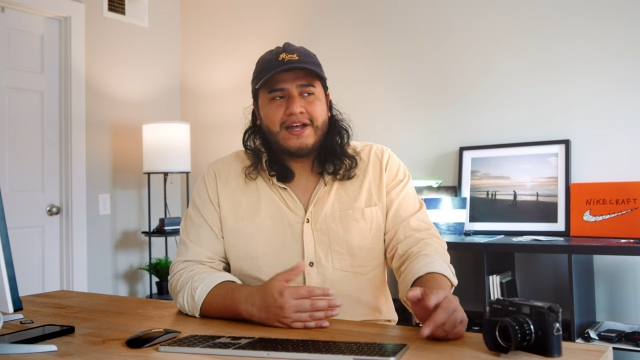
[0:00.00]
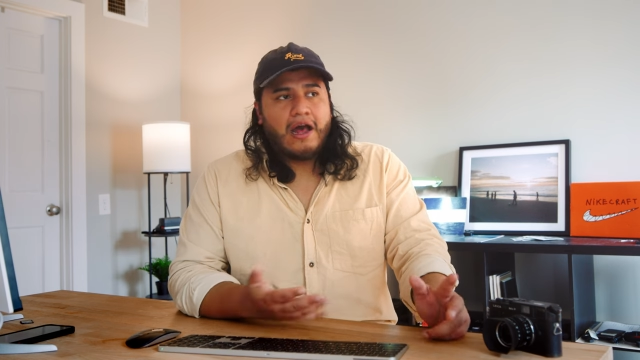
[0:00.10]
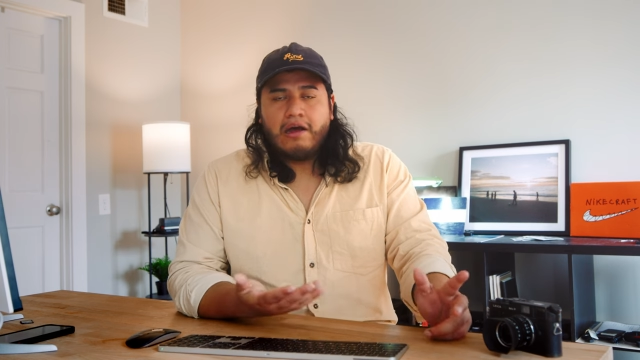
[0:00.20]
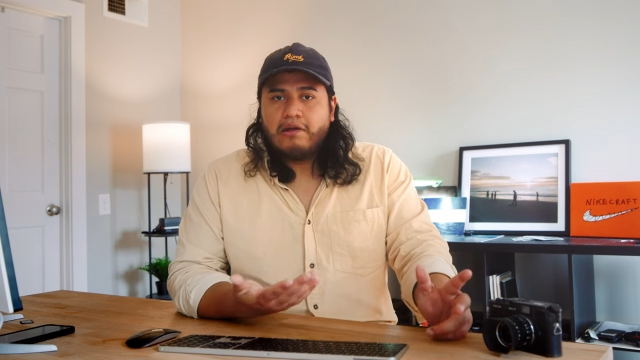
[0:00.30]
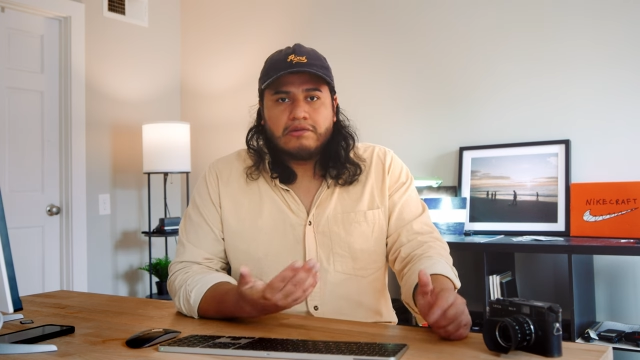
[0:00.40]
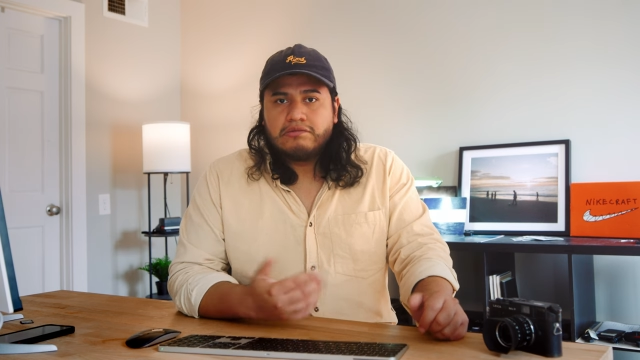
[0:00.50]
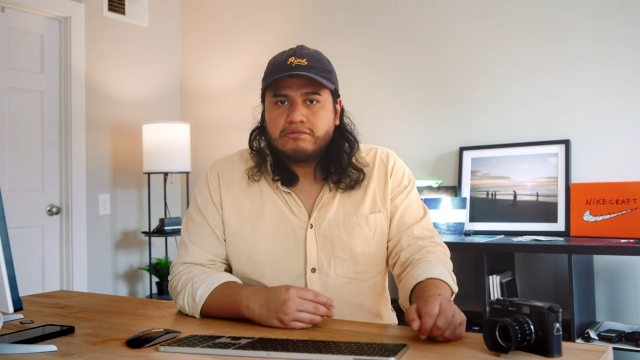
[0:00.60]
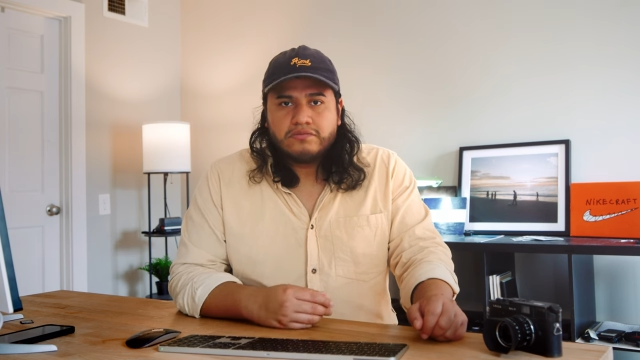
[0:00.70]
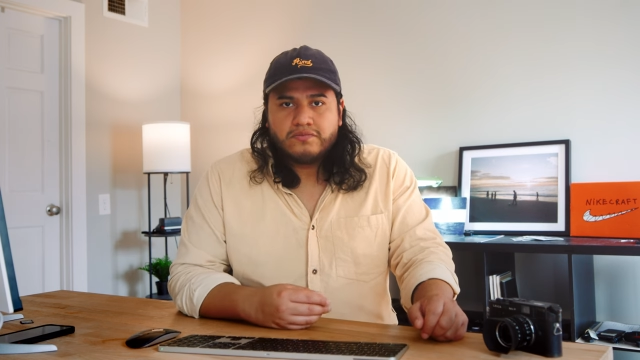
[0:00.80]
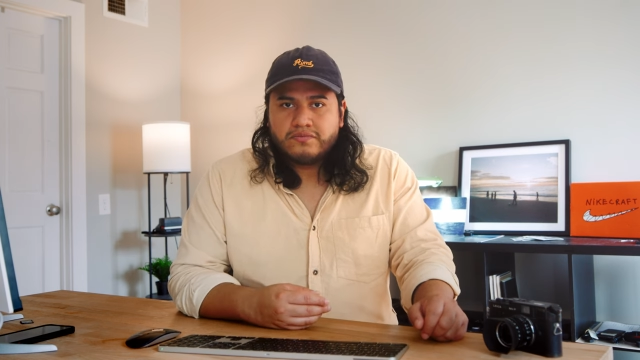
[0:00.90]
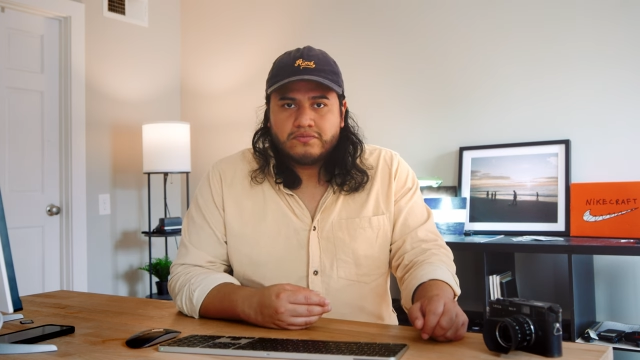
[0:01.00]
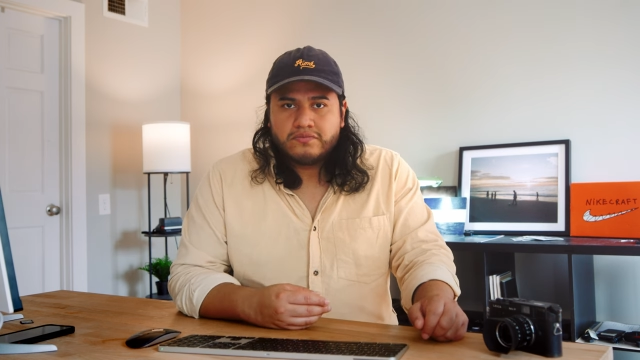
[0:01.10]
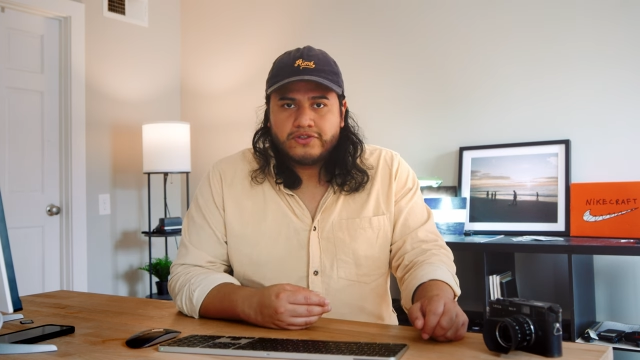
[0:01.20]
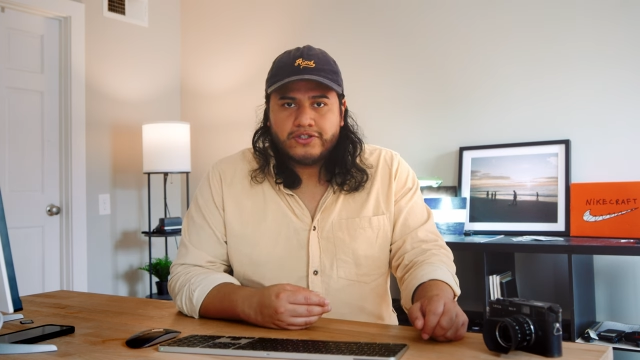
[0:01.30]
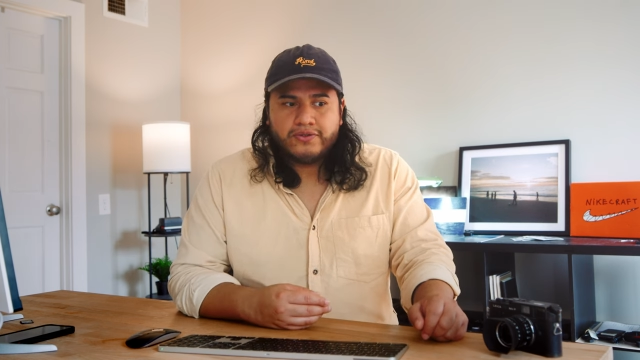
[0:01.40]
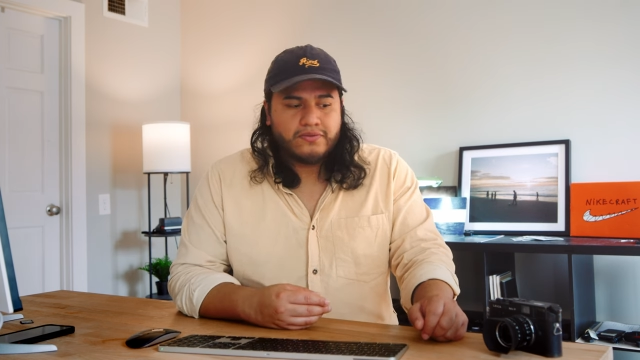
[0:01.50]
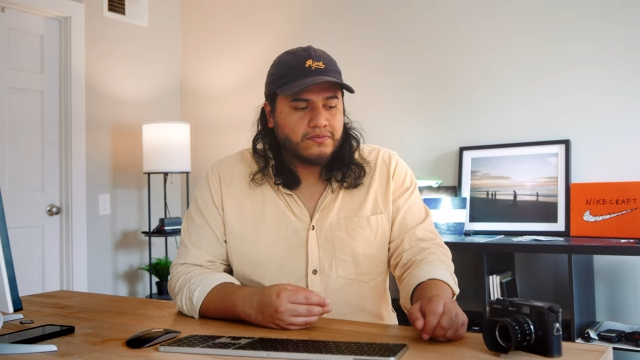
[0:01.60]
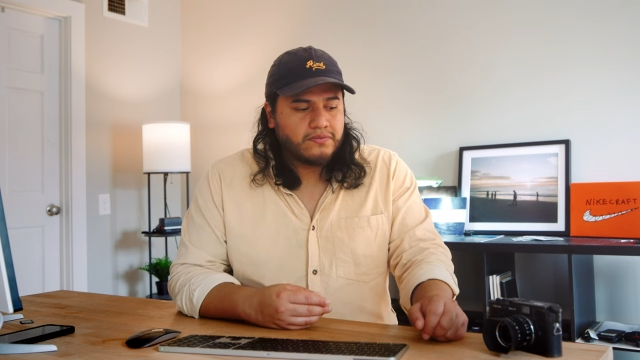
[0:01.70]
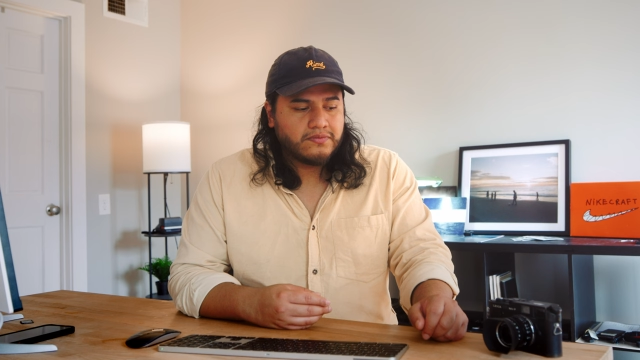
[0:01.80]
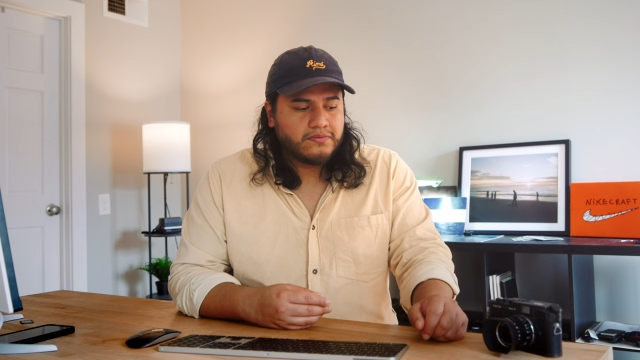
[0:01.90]
uh, to
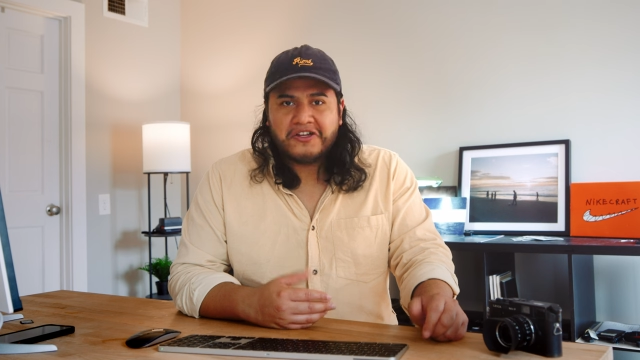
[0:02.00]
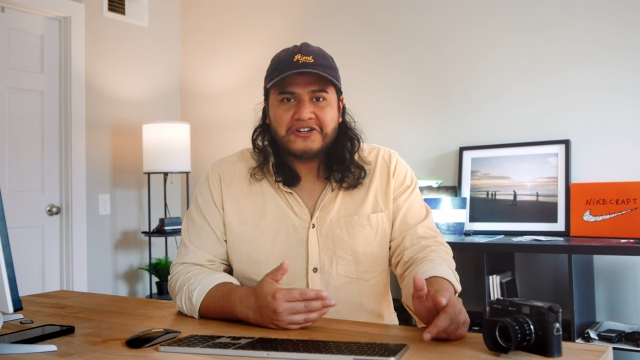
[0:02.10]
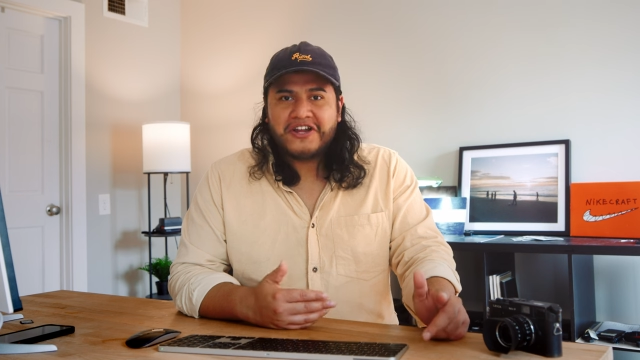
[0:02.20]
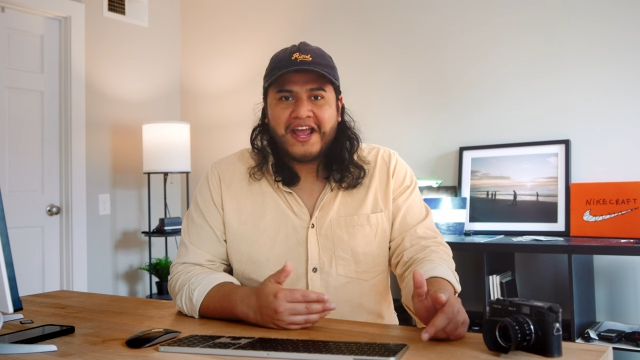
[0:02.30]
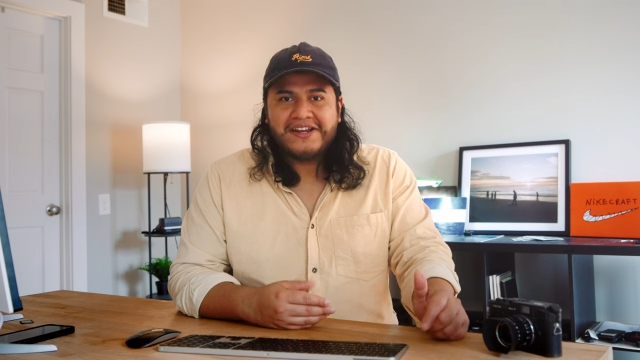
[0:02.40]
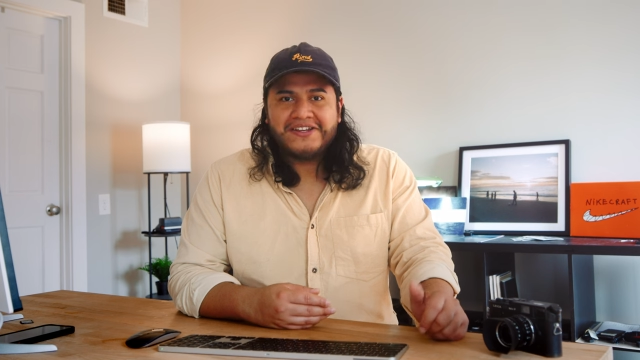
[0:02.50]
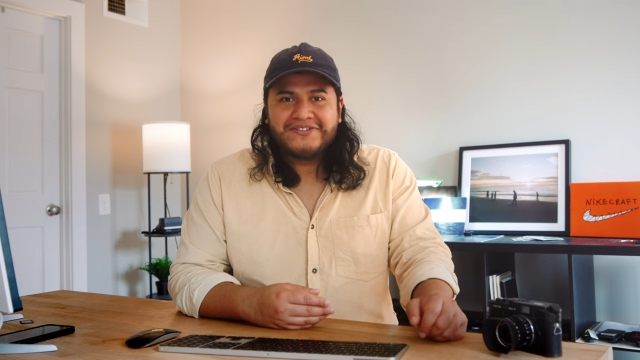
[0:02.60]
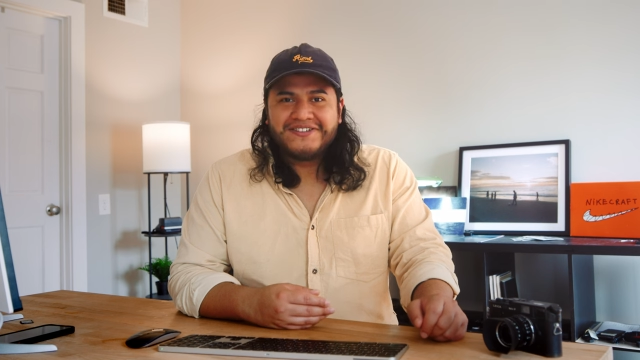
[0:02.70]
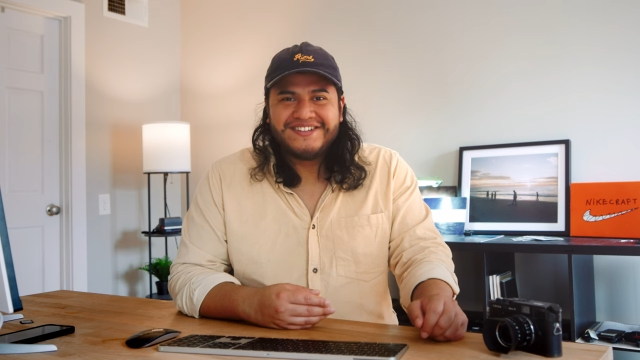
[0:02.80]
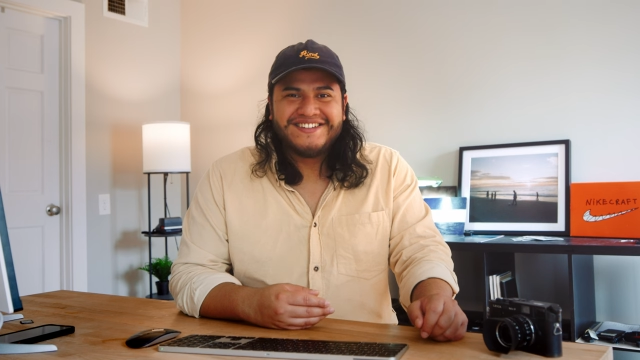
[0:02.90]
entertain you.